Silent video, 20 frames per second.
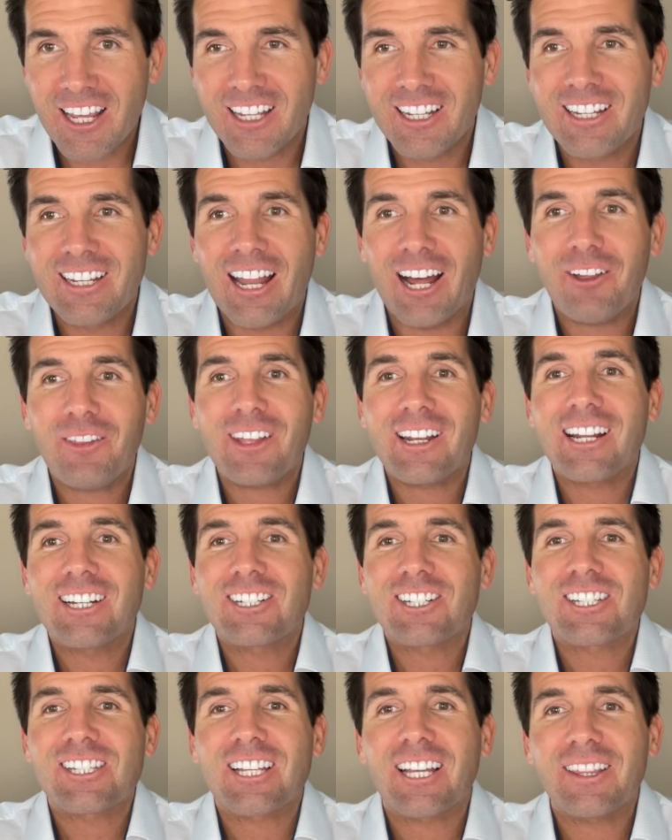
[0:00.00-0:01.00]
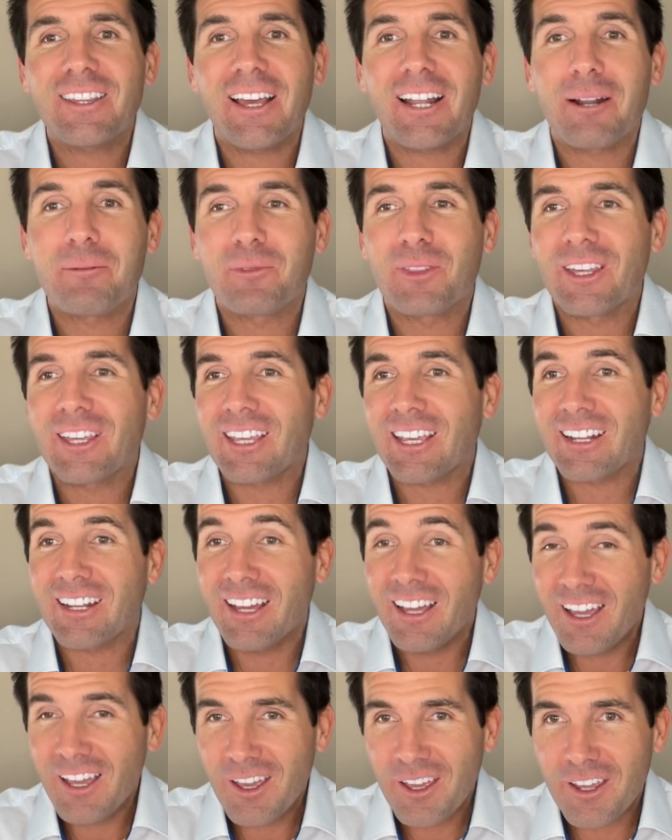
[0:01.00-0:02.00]
now that i just said that i'm thinking
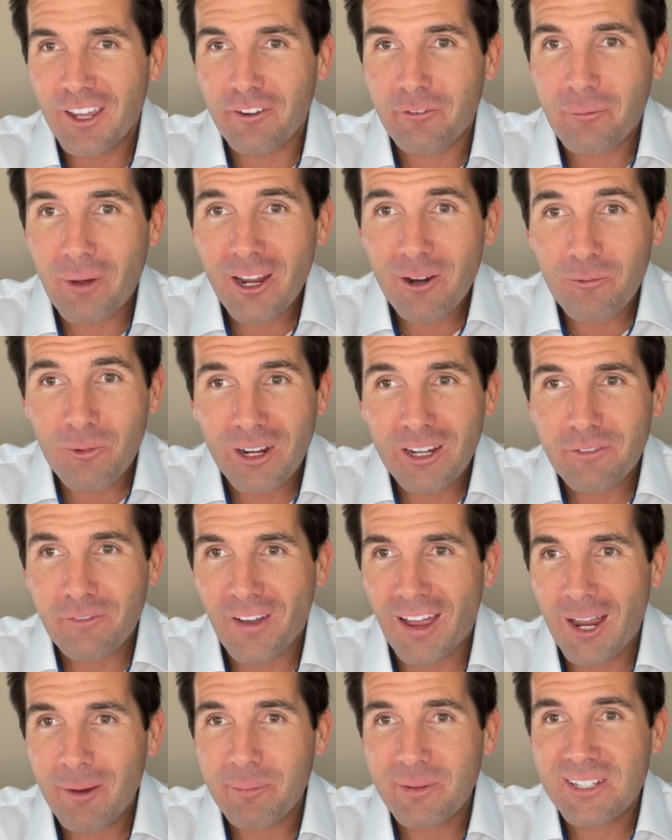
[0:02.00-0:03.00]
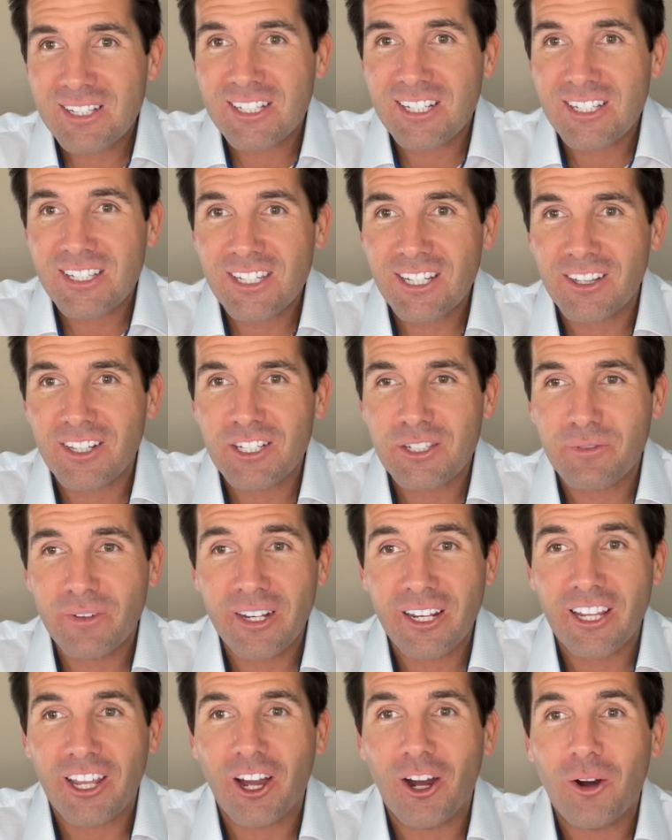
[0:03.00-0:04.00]
if my wife happens to see this
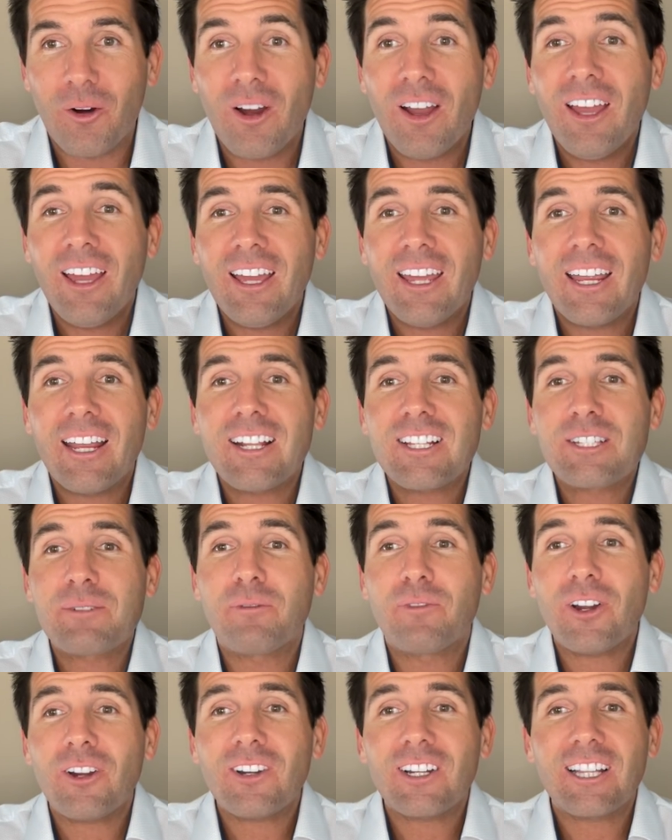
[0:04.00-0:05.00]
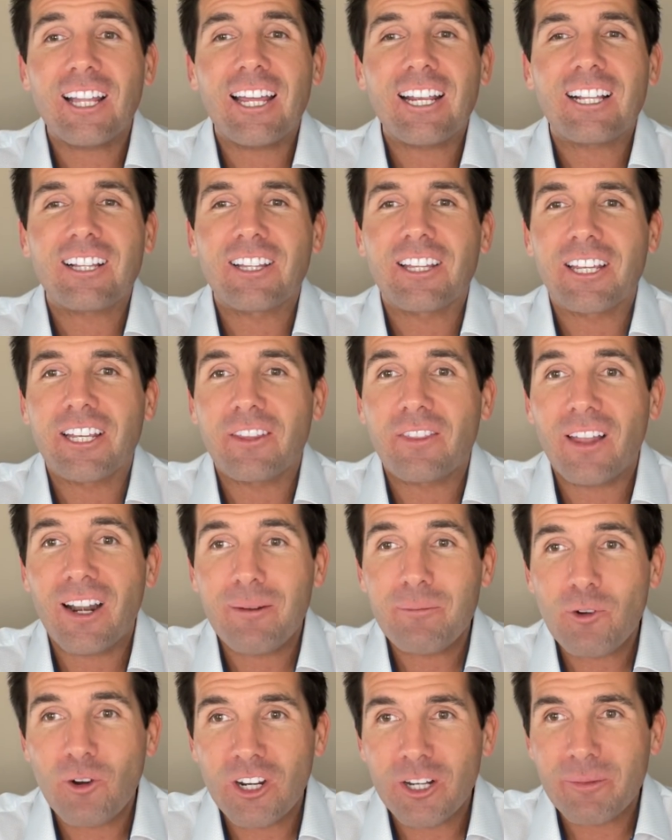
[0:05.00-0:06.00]
video it's very likely that i'm
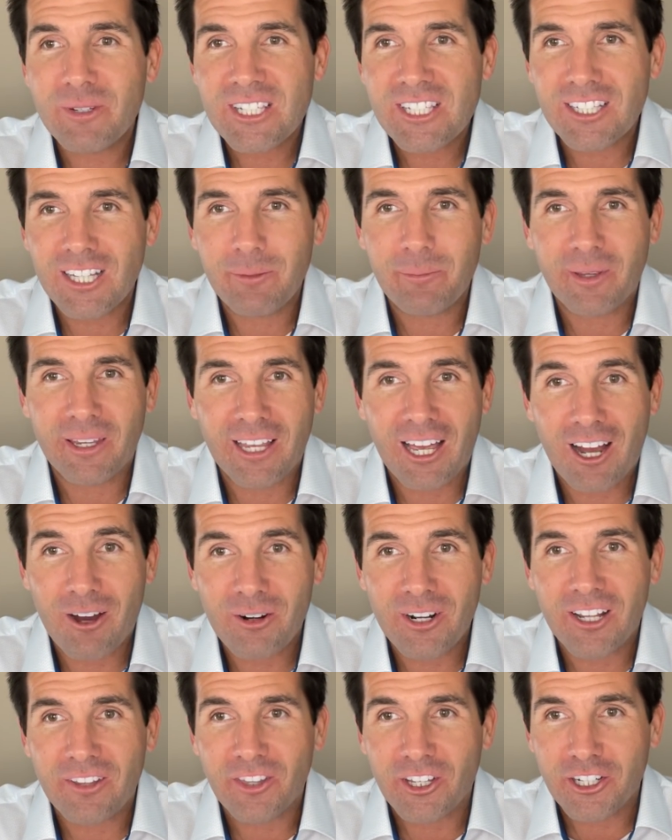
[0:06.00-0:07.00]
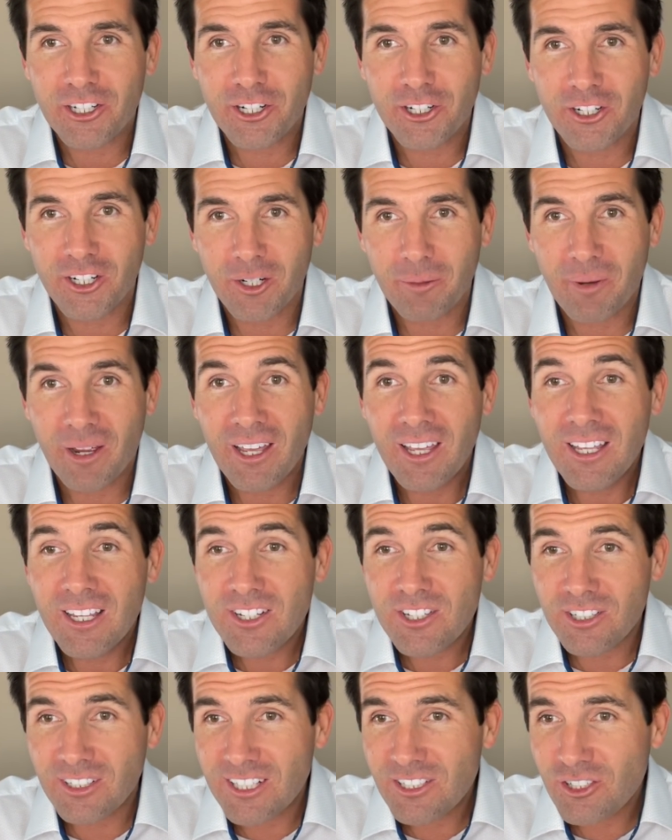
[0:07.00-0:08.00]
going to be sleeping out on the curb
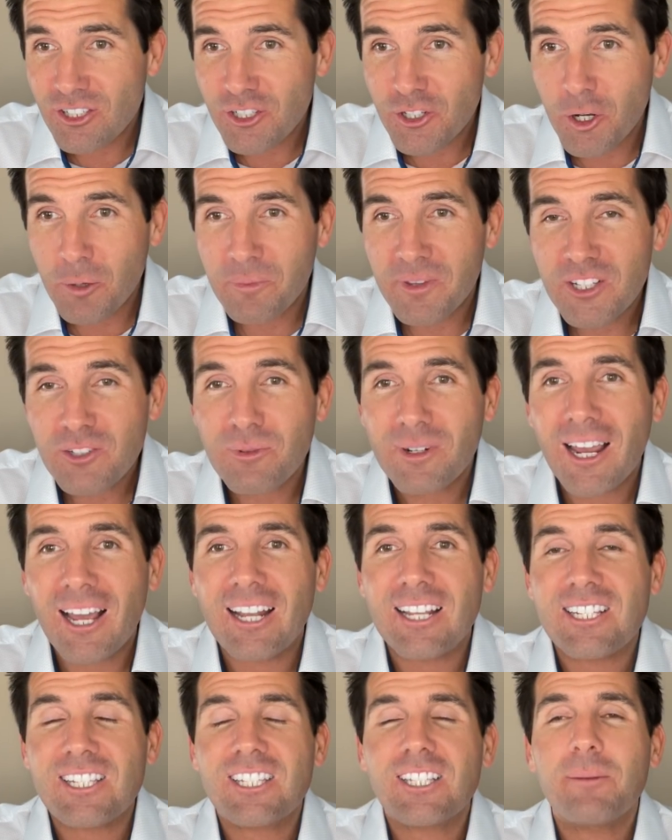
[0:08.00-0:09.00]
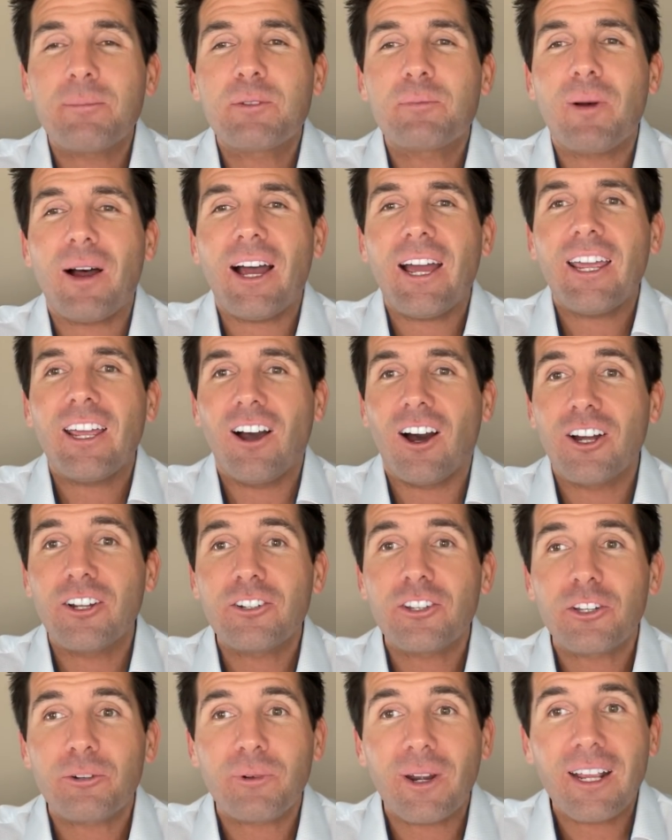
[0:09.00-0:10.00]
so let's just hope this one kind of slips by under
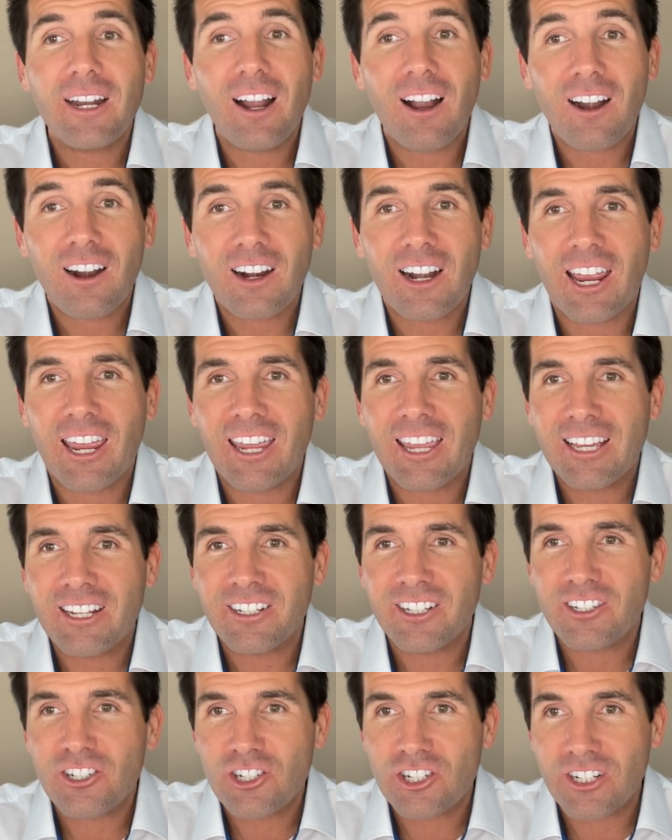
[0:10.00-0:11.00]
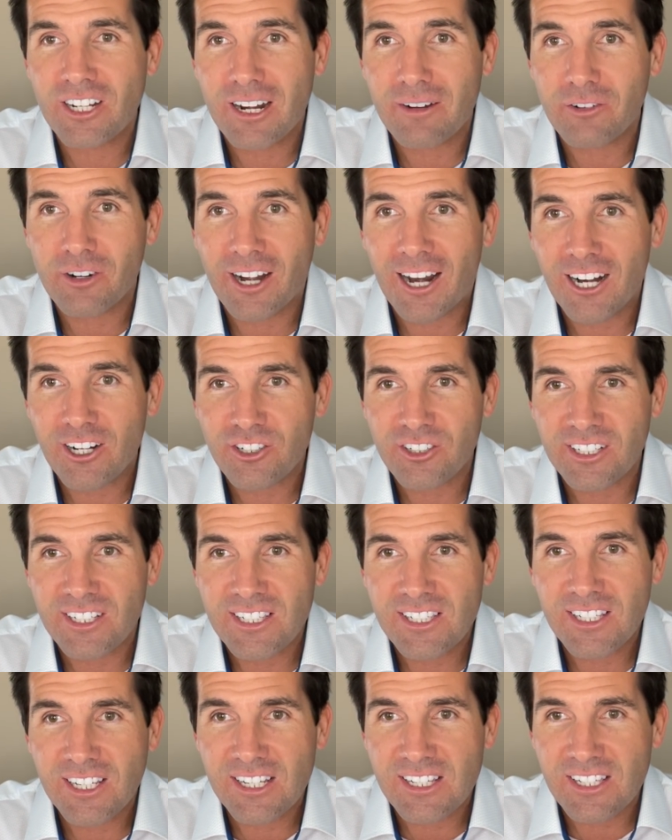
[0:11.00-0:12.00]
the radar and she never actually
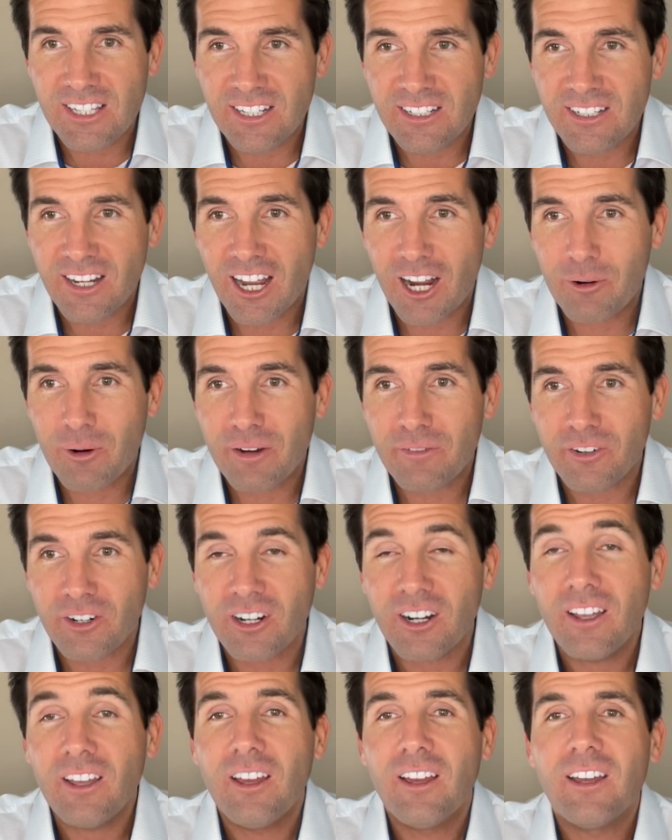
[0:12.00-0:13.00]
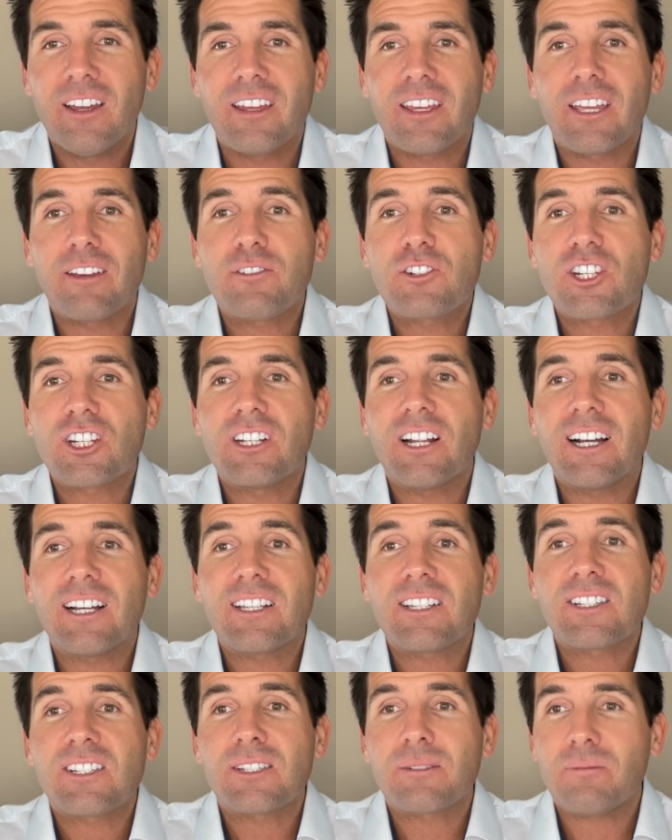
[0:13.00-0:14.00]
sees it however if she
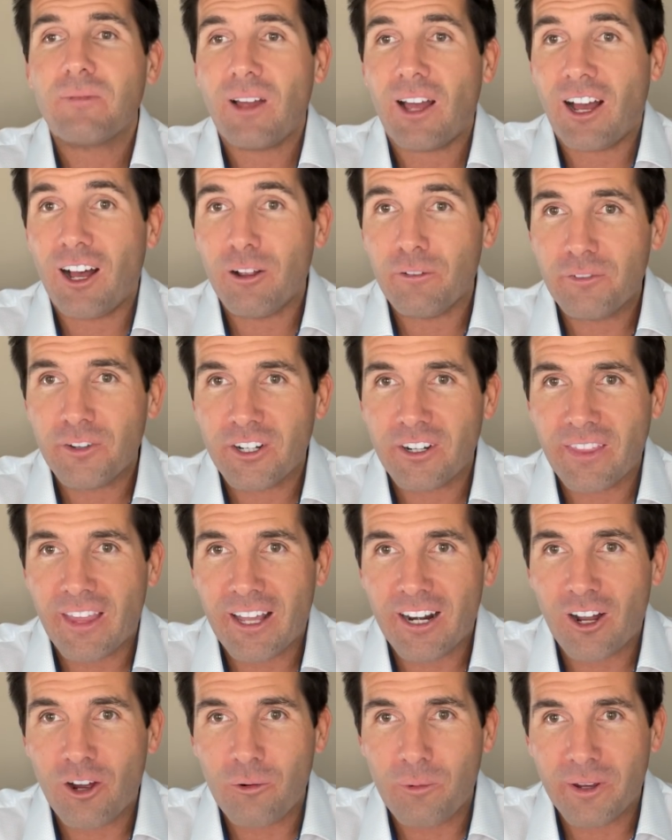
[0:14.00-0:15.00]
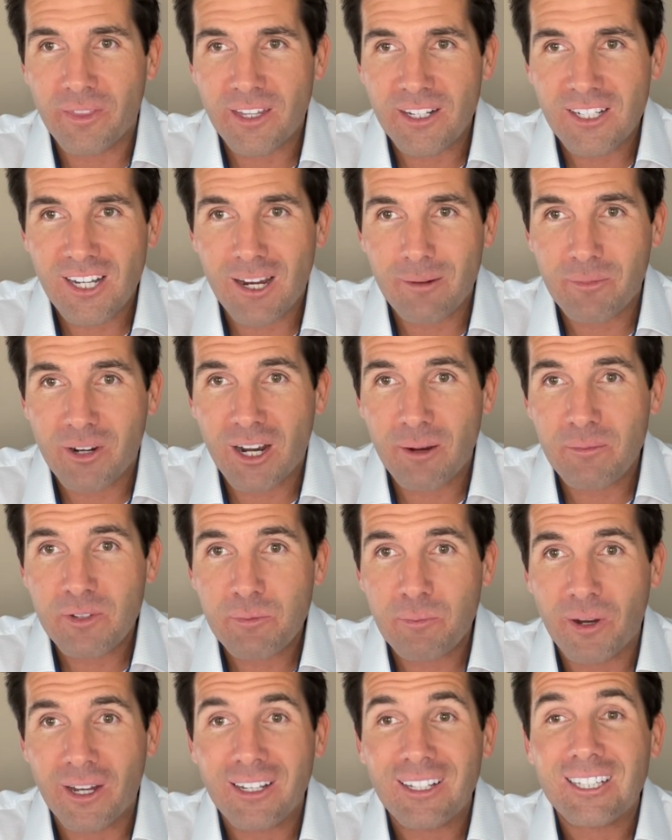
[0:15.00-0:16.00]
does I'll figure that out when the time comes,
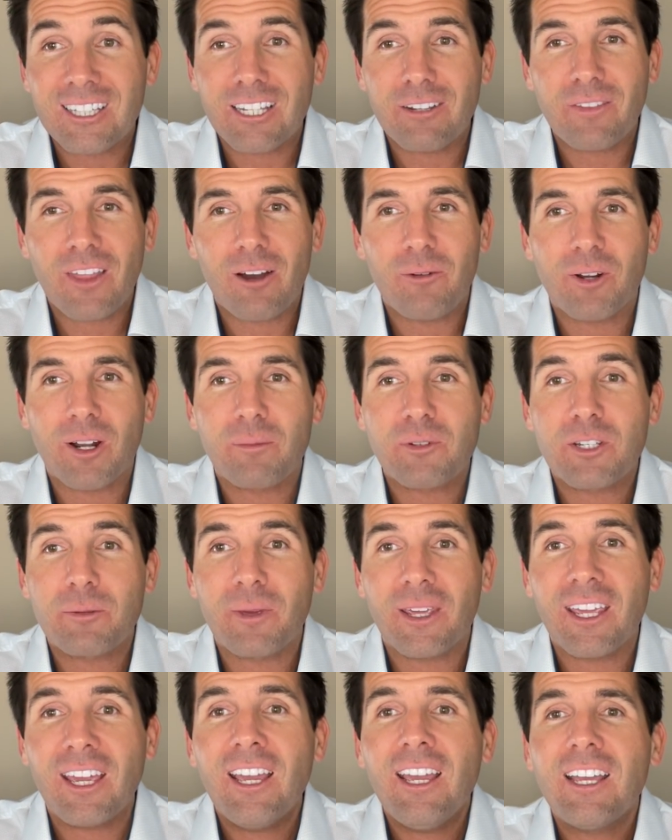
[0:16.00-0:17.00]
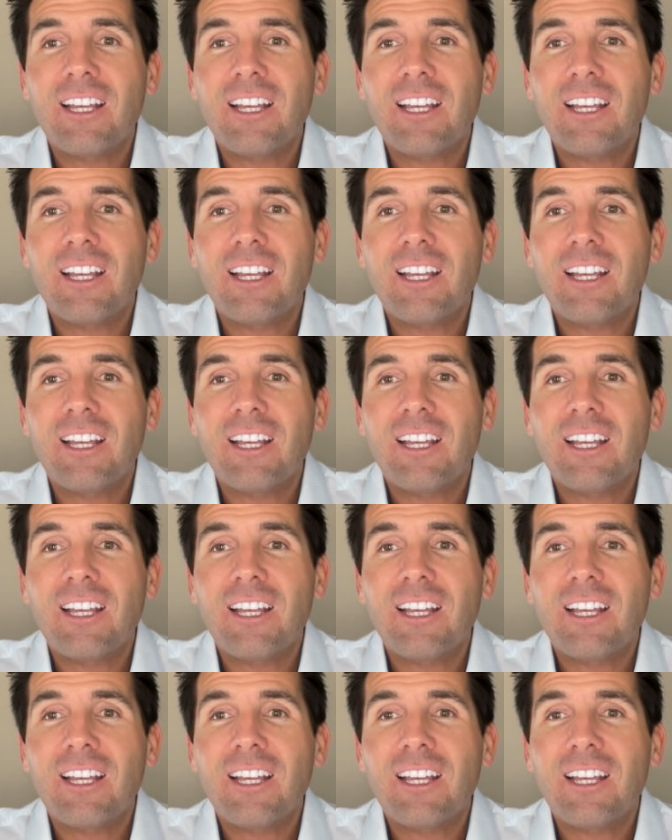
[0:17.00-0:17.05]
but leave that one up to me.